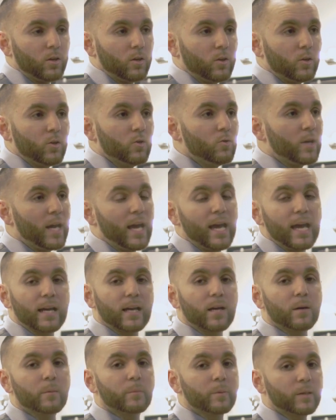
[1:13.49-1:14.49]
you
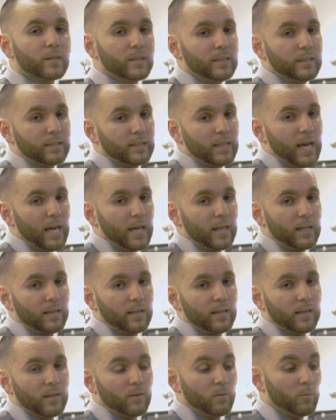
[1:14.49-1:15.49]
can't complete that,
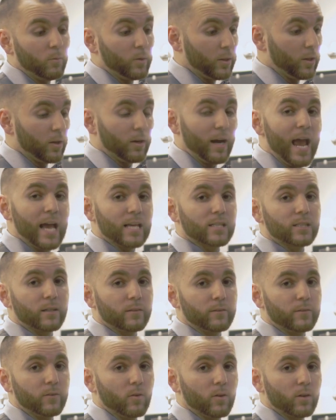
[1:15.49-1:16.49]
what they're
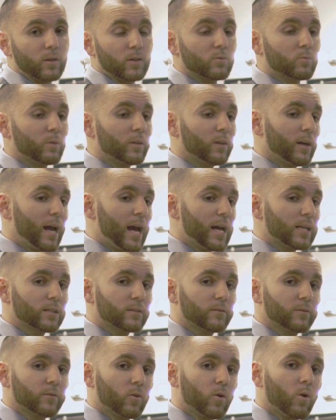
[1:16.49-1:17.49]
asking for. Because when they're
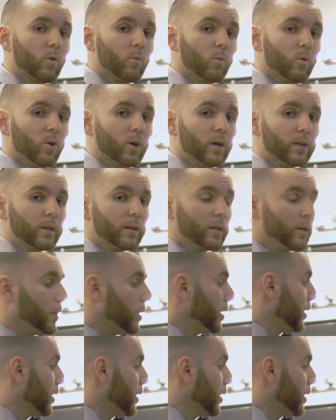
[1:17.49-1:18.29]
asking for a 1,